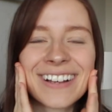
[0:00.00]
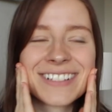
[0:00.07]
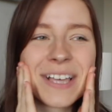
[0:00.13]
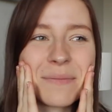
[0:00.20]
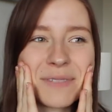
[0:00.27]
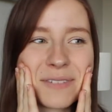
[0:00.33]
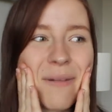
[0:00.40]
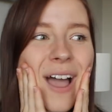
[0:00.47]
because
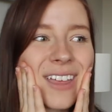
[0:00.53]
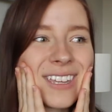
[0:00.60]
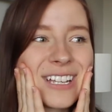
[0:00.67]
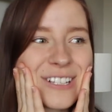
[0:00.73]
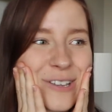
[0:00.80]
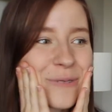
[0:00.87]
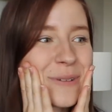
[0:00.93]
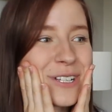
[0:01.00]
I'm smiling
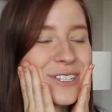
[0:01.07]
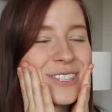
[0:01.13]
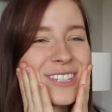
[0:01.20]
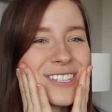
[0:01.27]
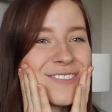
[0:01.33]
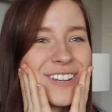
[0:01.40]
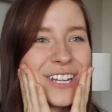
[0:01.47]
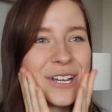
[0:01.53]
so much in
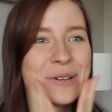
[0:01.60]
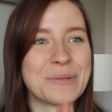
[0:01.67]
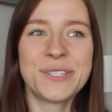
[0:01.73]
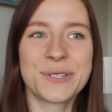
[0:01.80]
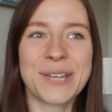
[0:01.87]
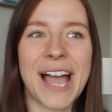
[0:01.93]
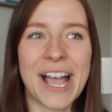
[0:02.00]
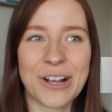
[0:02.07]
this video. So
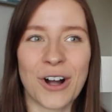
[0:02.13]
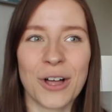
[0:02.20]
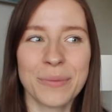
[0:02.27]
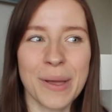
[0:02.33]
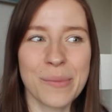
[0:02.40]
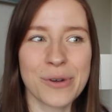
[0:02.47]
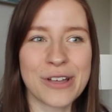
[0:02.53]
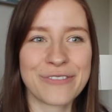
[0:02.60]
yeah, I called
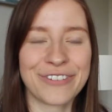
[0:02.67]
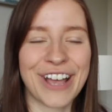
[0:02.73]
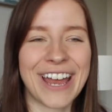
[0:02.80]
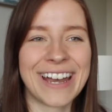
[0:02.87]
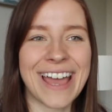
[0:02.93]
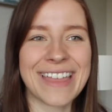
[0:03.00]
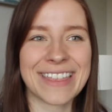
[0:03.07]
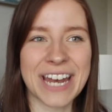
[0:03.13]
my
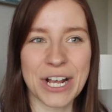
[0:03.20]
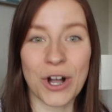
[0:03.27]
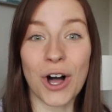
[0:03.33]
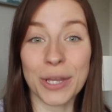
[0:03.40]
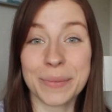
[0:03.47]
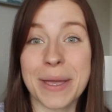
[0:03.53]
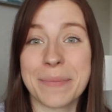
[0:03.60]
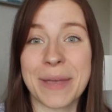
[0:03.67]
boyfriend and then I
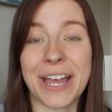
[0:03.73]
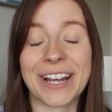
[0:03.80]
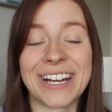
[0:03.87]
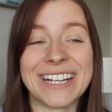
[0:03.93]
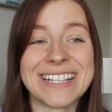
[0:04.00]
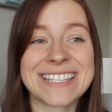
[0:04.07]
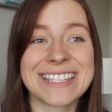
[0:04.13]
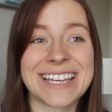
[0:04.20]
called my
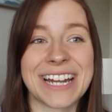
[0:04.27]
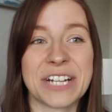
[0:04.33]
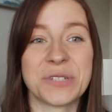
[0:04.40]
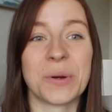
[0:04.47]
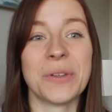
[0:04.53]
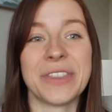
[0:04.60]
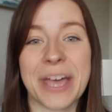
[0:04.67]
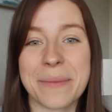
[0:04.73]
parents and I
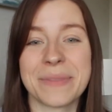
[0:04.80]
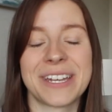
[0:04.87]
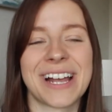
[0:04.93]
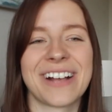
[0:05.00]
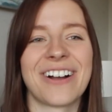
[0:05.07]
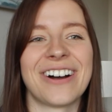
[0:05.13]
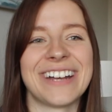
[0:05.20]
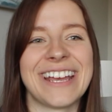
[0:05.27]
told them that I
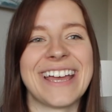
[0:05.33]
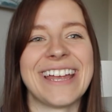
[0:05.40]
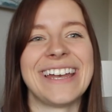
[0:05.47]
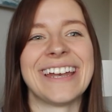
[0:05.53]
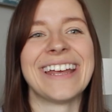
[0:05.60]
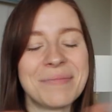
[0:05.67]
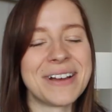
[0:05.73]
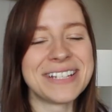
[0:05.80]
got
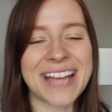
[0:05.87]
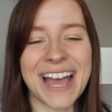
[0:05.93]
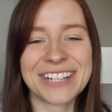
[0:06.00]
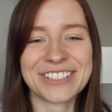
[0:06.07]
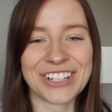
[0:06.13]
in. My dad